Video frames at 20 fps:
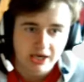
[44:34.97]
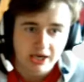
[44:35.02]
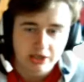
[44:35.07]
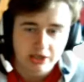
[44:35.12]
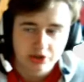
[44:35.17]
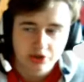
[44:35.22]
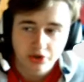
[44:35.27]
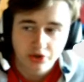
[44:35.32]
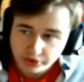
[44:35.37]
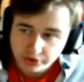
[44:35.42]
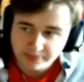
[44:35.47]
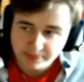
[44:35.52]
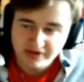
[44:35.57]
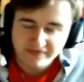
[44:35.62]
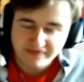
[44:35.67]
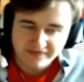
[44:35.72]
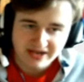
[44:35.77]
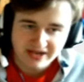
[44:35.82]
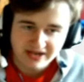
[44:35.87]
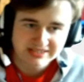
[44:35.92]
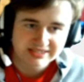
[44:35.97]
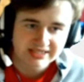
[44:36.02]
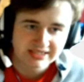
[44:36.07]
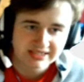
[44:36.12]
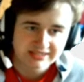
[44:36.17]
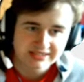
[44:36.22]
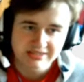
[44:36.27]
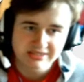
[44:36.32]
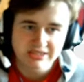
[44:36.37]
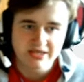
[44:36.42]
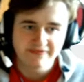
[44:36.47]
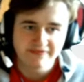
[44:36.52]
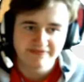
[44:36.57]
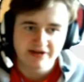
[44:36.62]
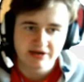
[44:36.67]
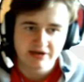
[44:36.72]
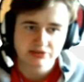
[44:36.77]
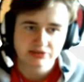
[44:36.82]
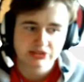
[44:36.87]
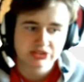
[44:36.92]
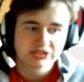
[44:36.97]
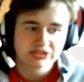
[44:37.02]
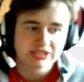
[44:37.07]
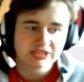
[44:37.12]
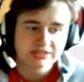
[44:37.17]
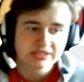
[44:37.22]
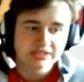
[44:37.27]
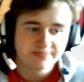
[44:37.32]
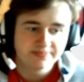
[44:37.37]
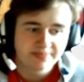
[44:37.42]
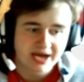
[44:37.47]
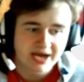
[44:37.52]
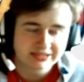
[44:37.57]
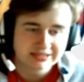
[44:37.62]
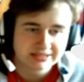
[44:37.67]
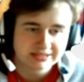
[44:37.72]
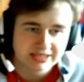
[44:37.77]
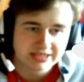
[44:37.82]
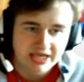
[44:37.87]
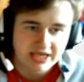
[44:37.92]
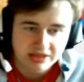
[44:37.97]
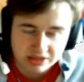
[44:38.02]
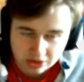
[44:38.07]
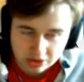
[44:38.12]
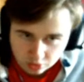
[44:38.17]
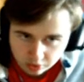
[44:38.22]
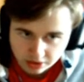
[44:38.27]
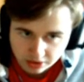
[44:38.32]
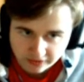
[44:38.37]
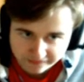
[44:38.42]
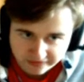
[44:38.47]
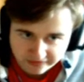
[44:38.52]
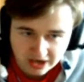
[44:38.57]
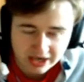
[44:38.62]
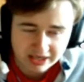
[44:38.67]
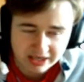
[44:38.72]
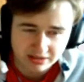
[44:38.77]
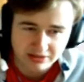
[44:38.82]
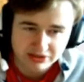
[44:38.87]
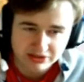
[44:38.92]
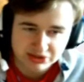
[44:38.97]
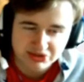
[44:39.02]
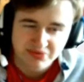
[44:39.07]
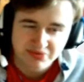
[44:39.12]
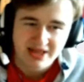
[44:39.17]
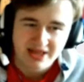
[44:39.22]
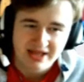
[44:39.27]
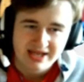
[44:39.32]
could be facing Stefanos Tsitsipas in the quarterfinals.